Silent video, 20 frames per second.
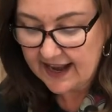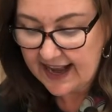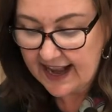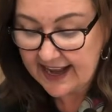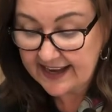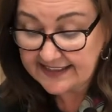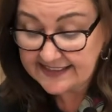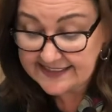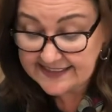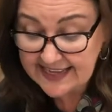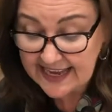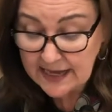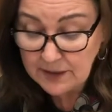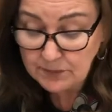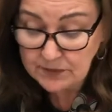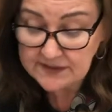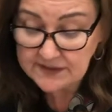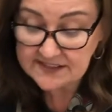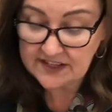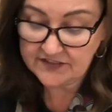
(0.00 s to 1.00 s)
And
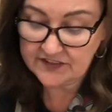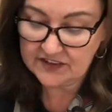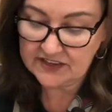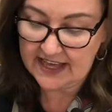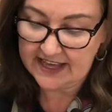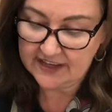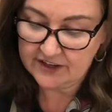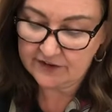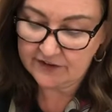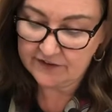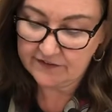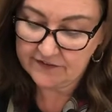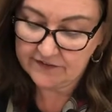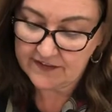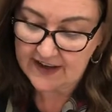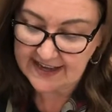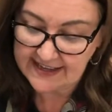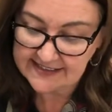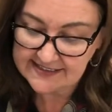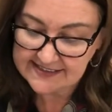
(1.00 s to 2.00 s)
examples of the
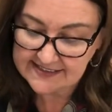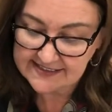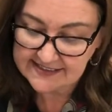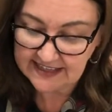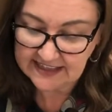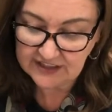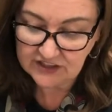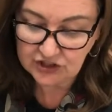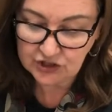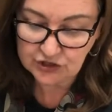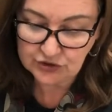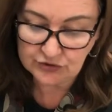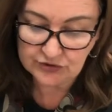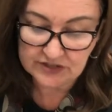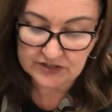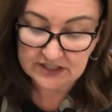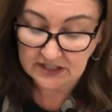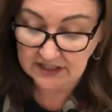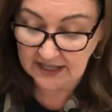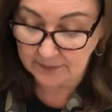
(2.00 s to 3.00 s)
Lycophytes
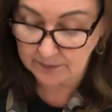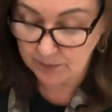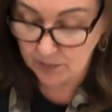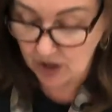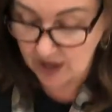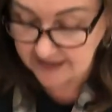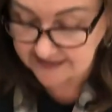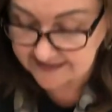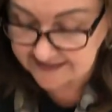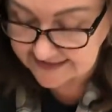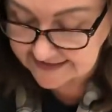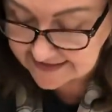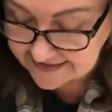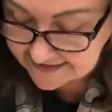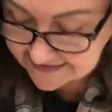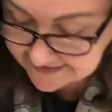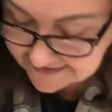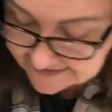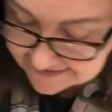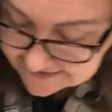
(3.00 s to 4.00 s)
include club
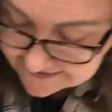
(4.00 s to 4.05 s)
mosses,